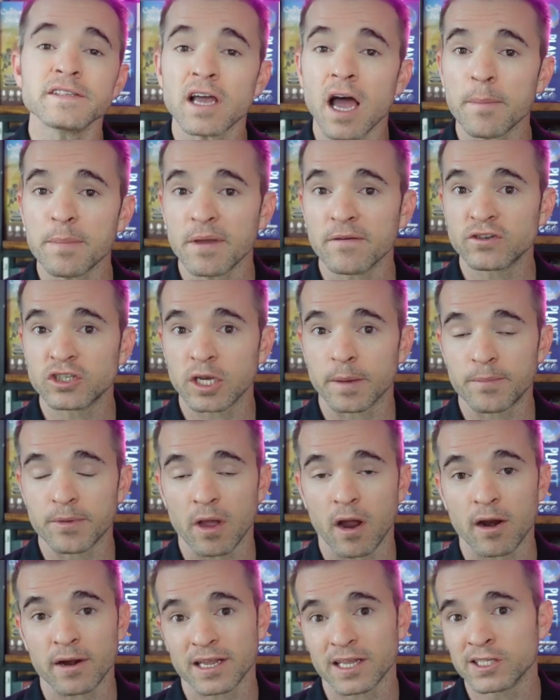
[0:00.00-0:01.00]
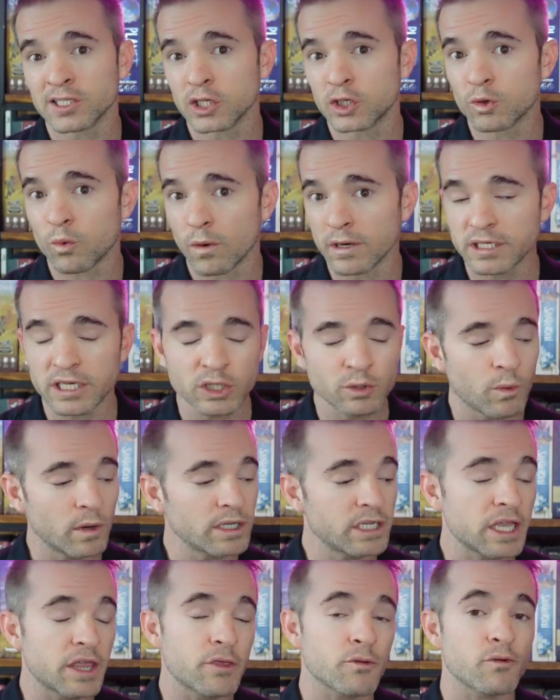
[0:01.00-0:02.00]
copy of Shipyard is a
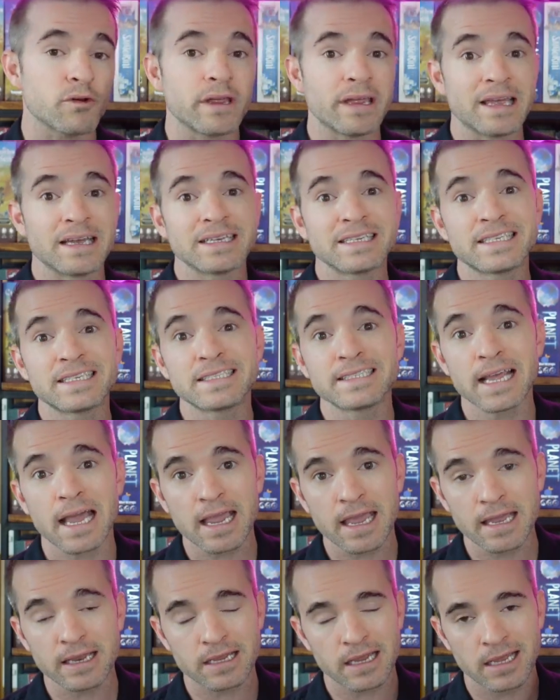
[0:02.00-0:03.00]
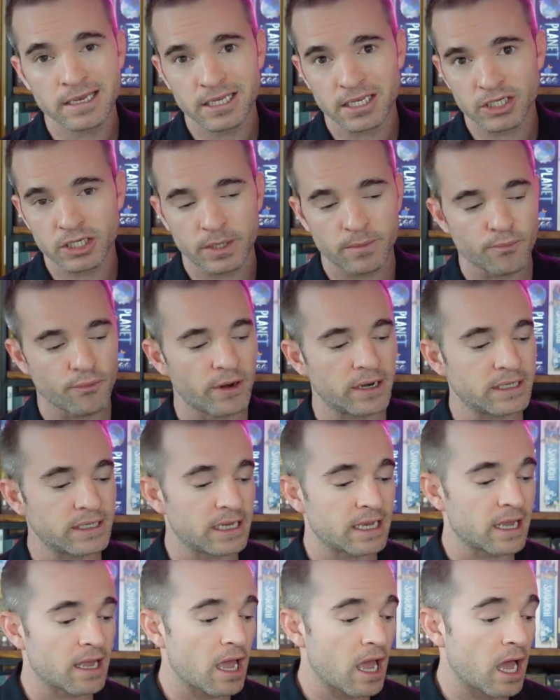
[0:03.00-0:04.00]
2023 second edition
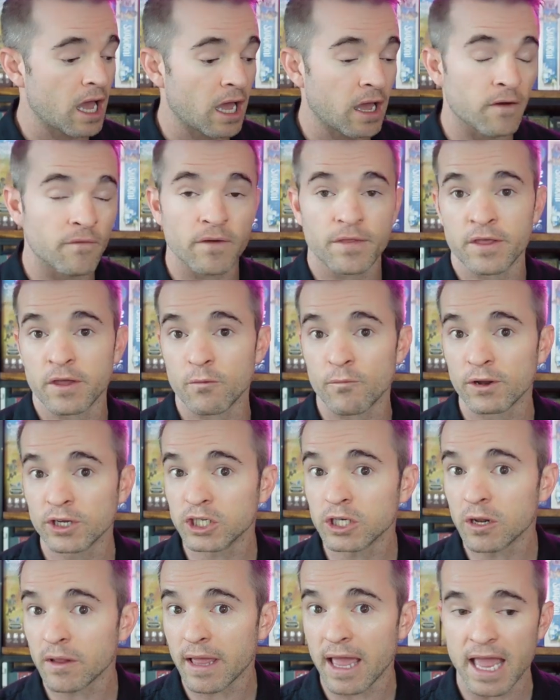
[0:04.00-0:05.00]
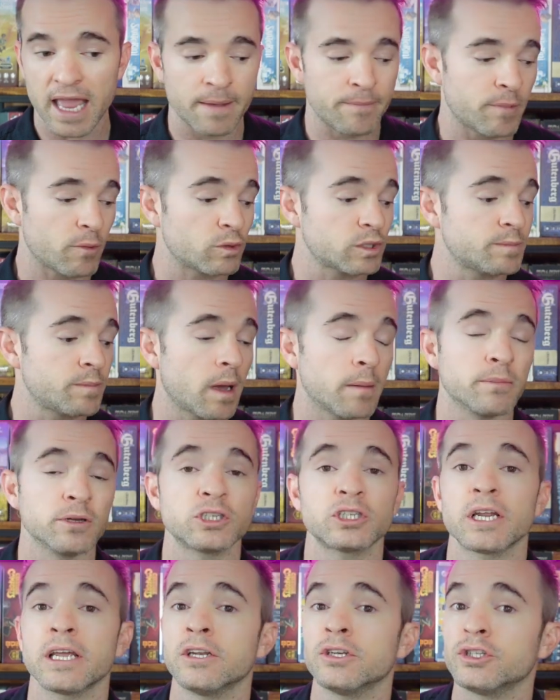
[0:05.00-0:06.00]
printing of the original game that was
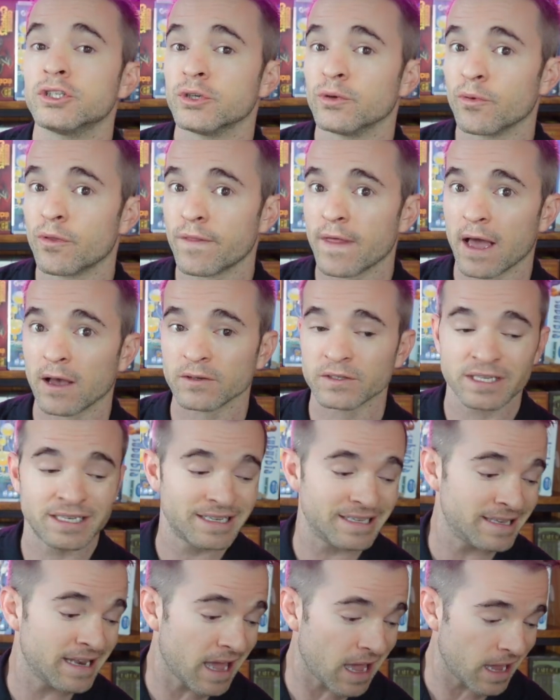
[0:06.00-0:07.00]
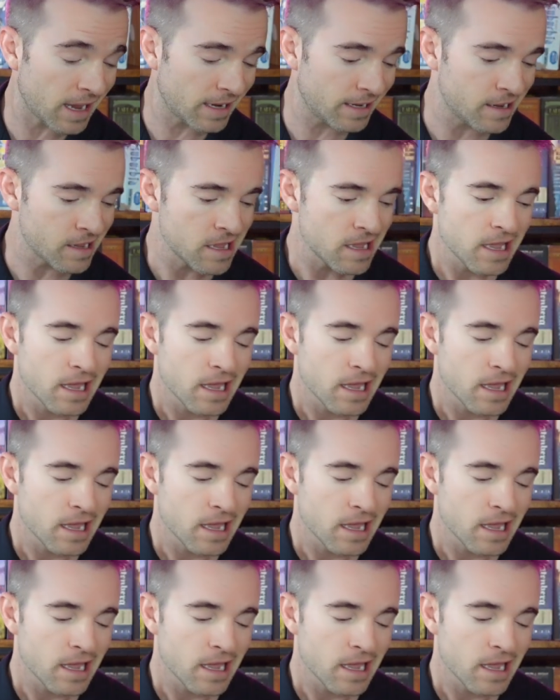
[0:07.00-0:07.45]
published in 2009.